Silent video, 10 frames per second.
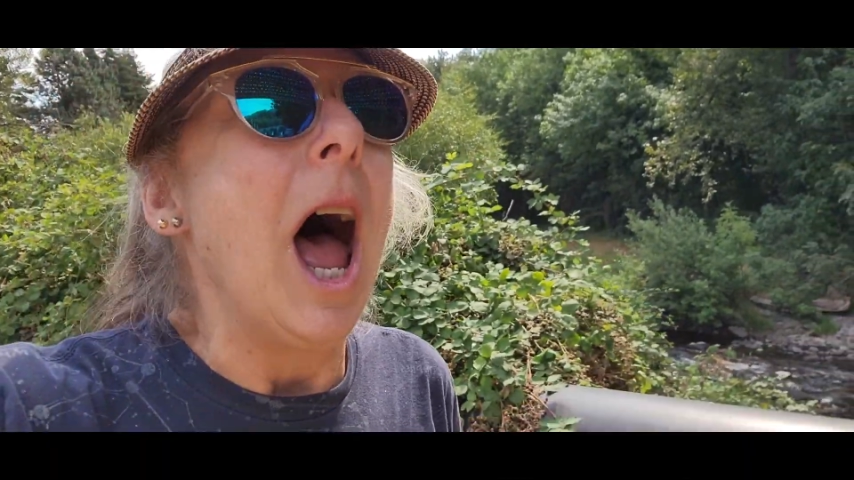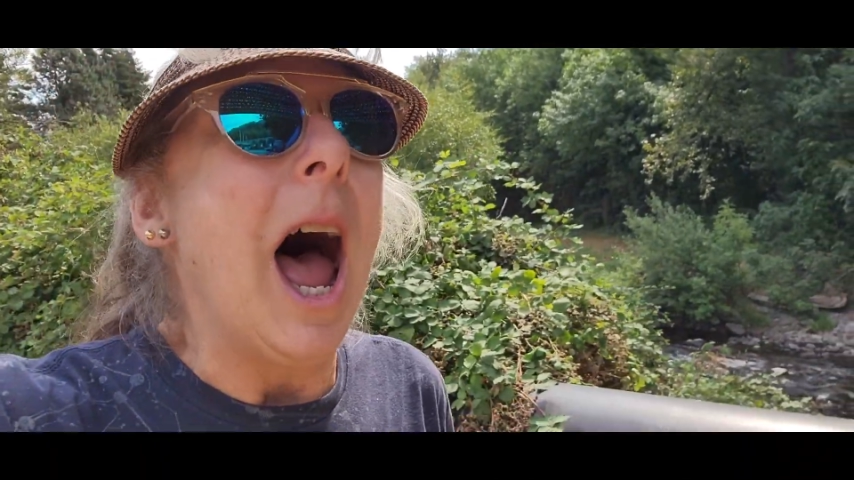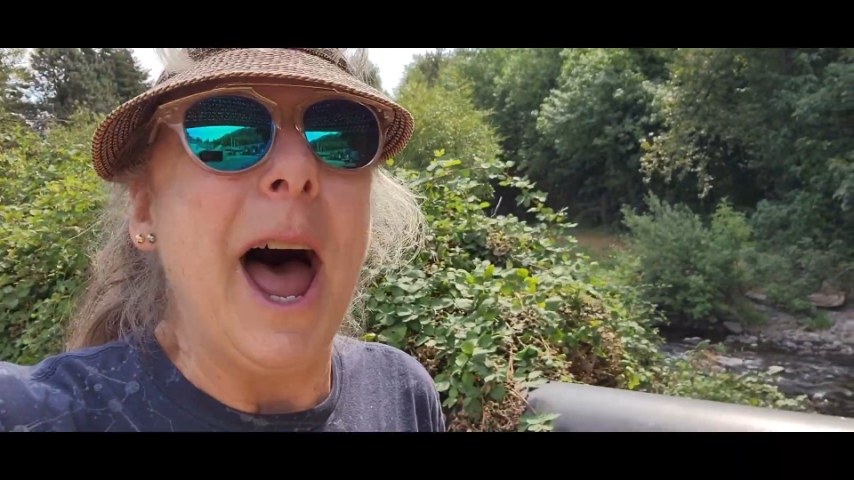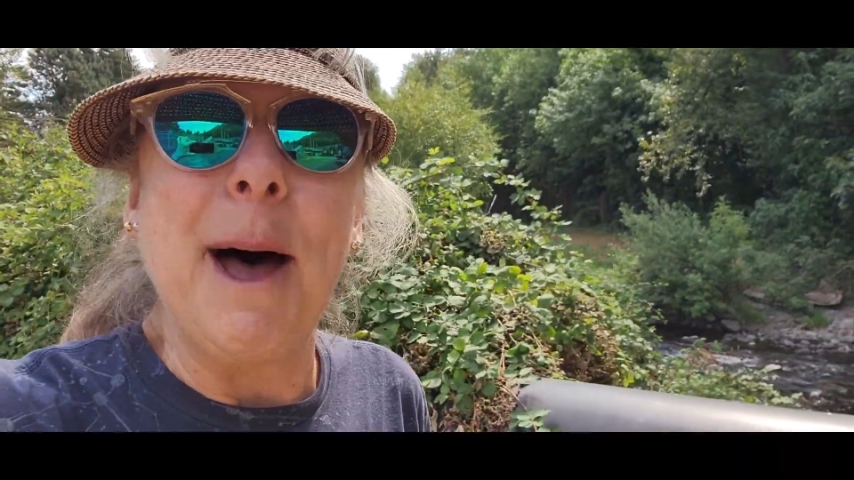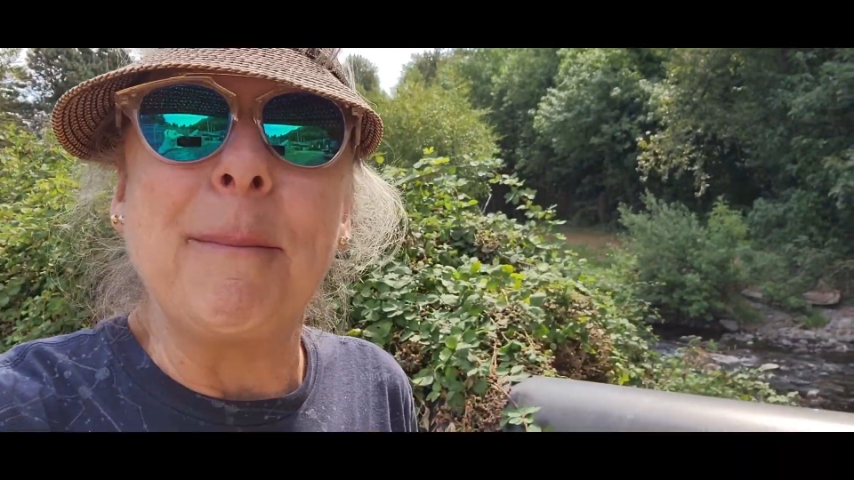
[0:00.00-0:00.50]

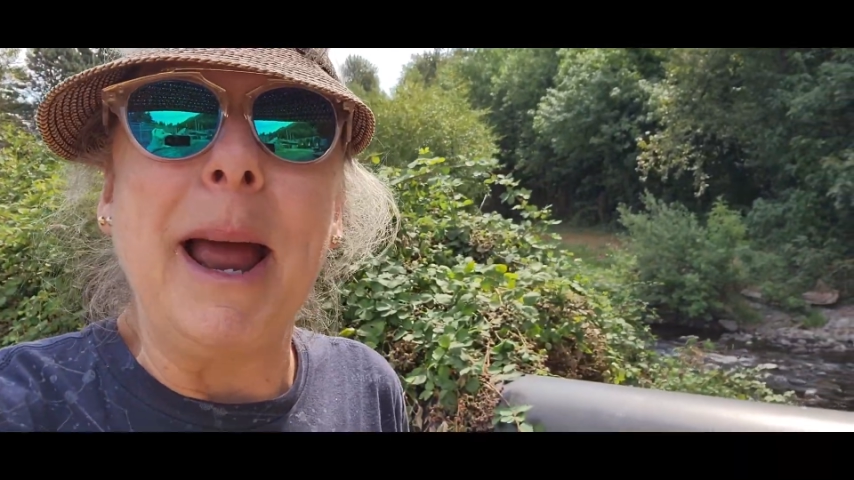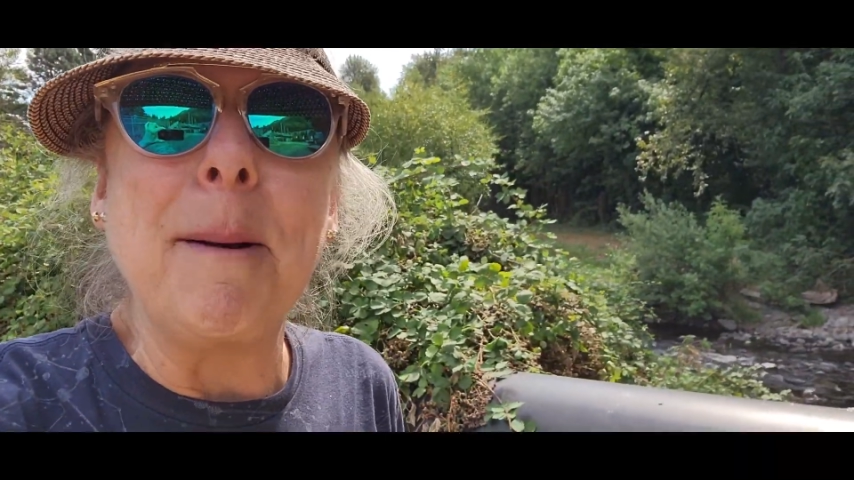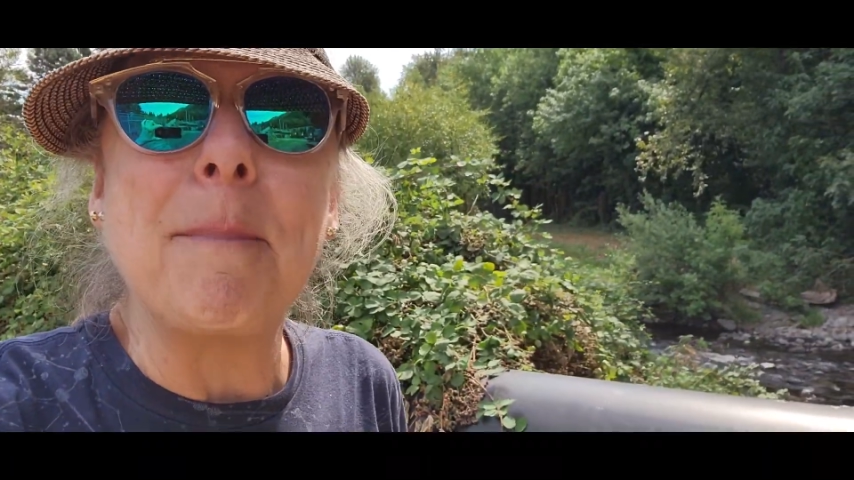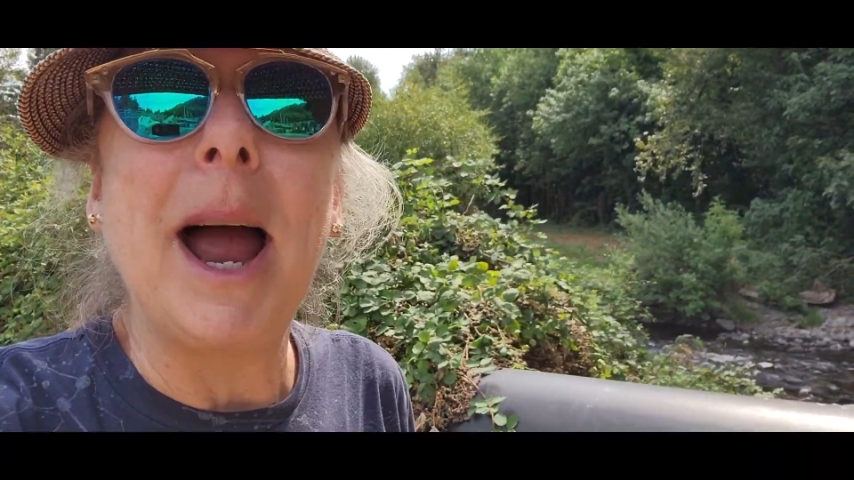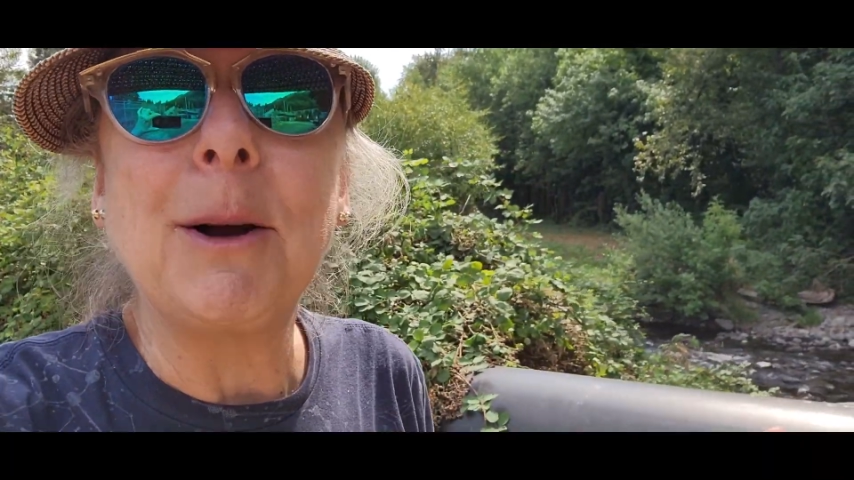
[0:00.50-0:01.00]

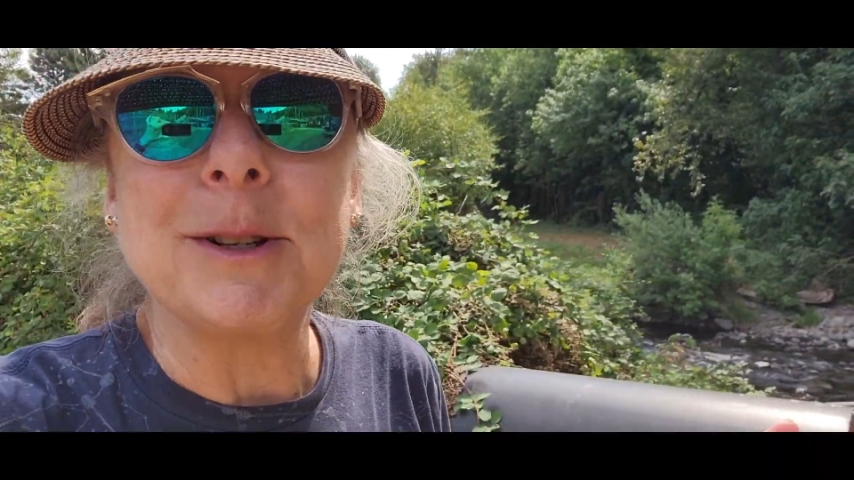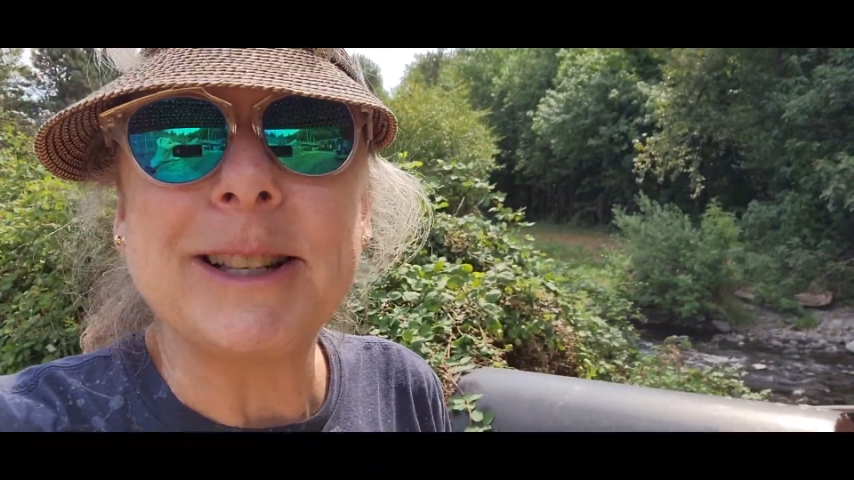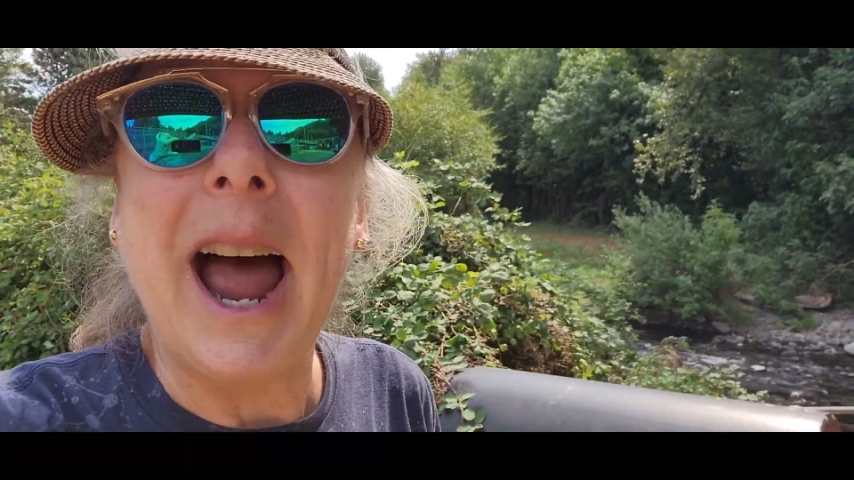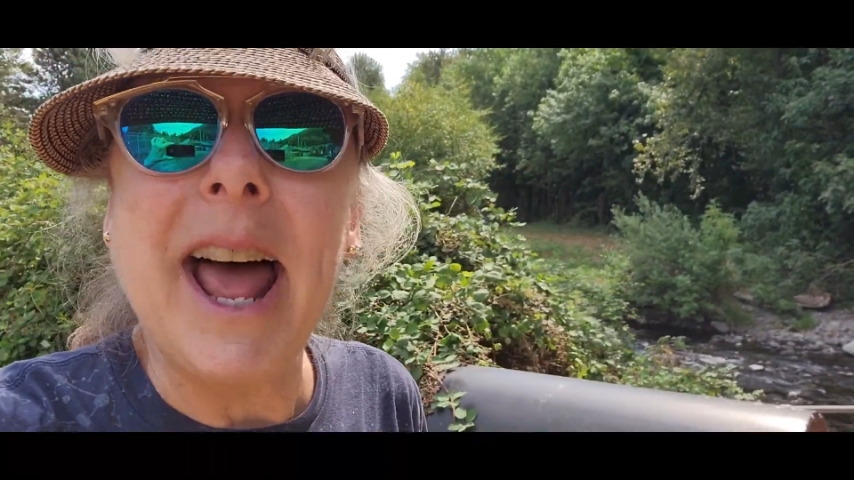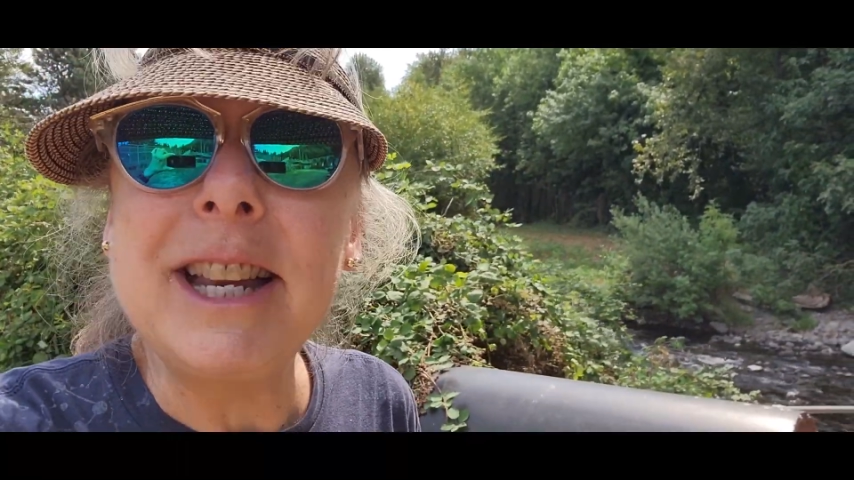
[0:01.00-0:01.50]
And Mike was
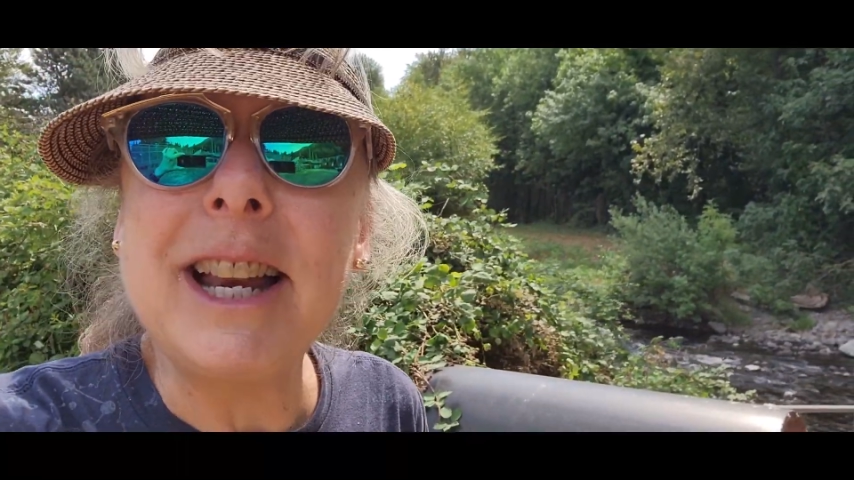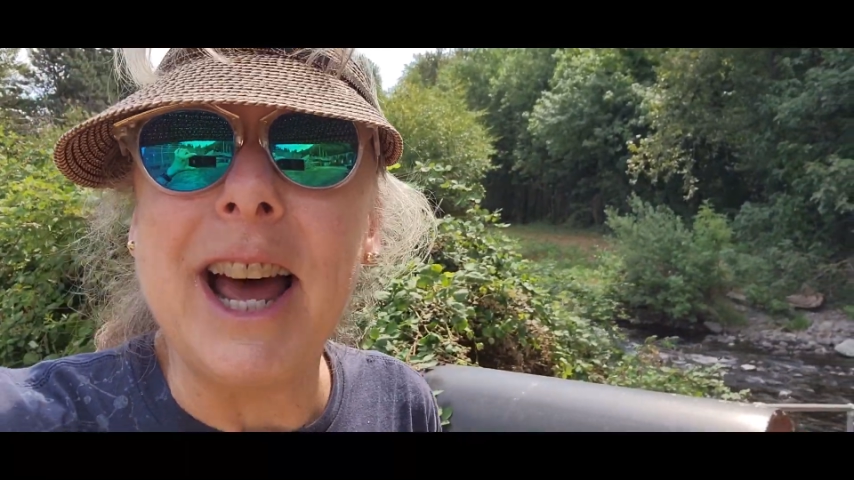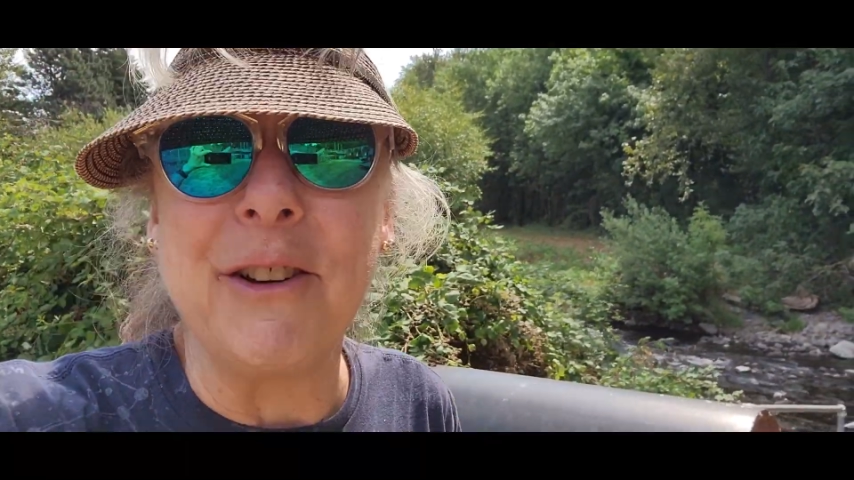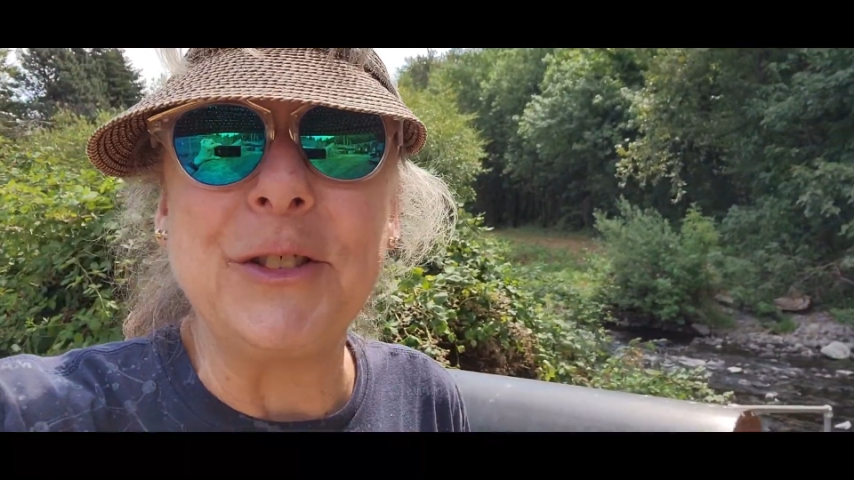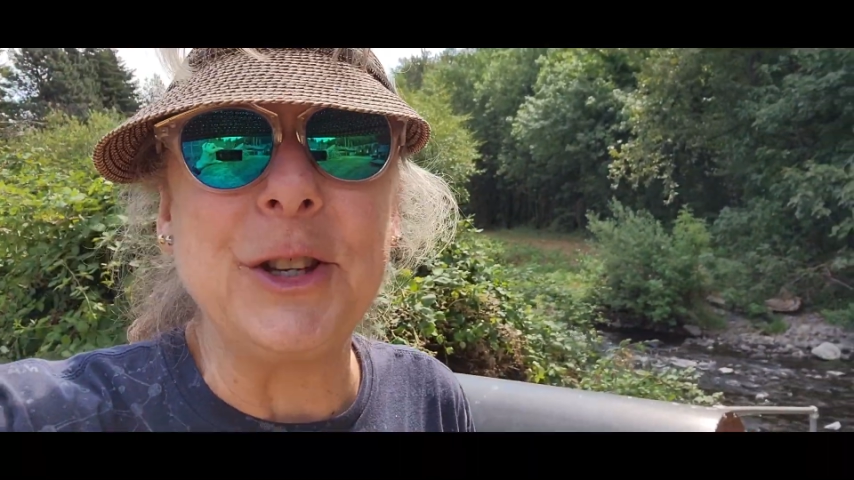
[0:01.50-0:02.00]
kind
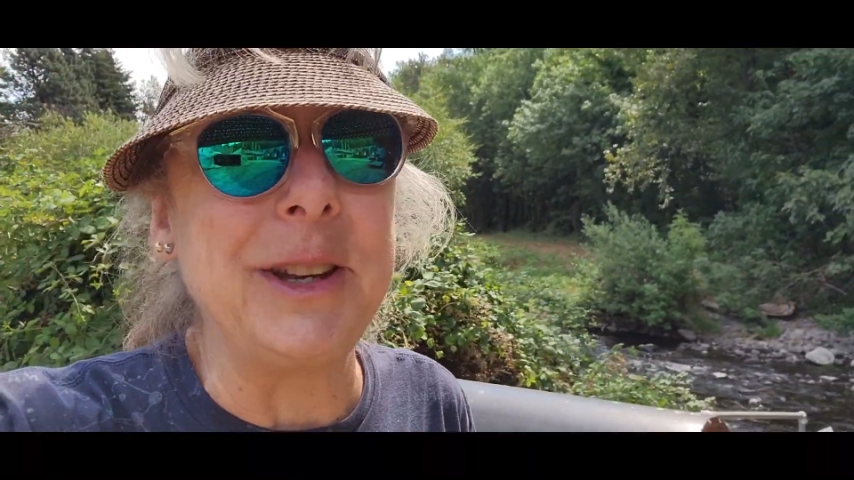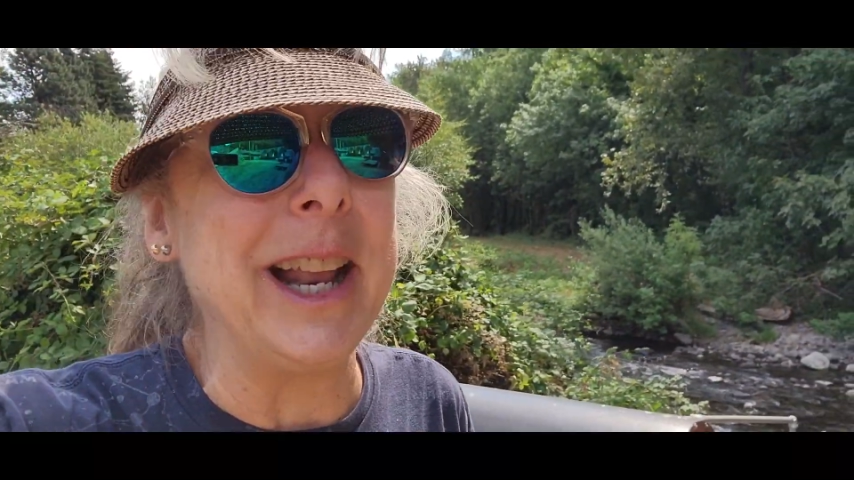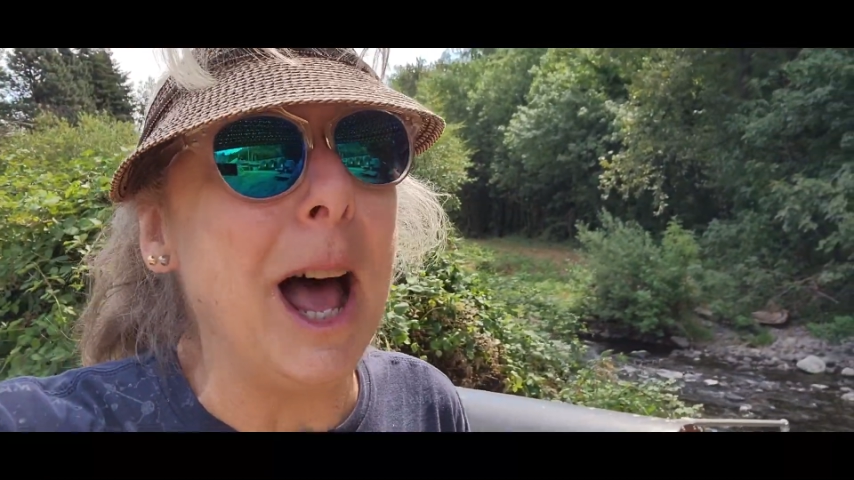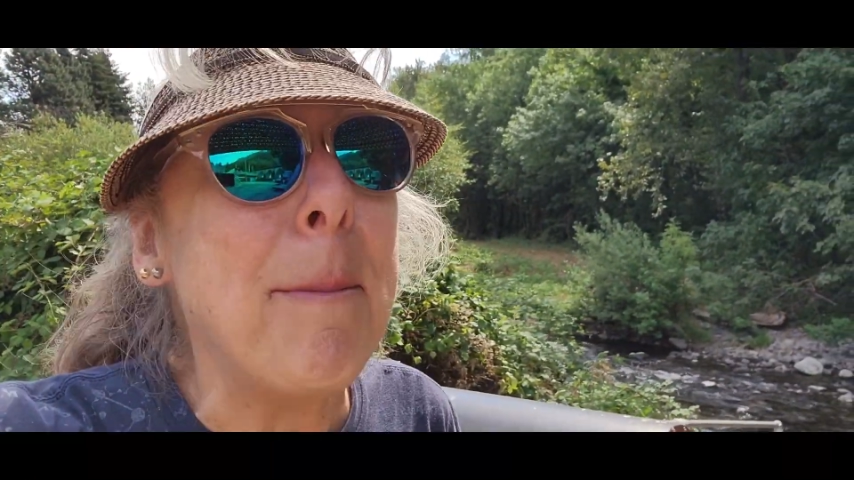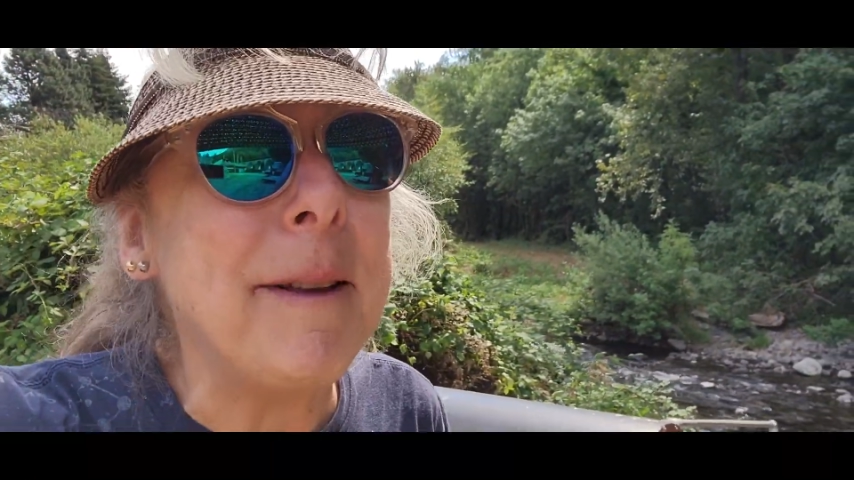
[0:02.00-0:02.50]
enough to get
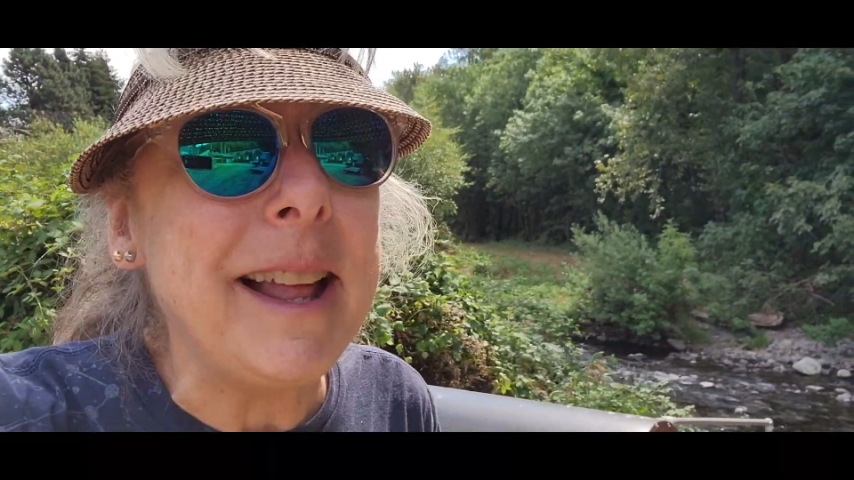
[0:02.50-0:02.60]
up at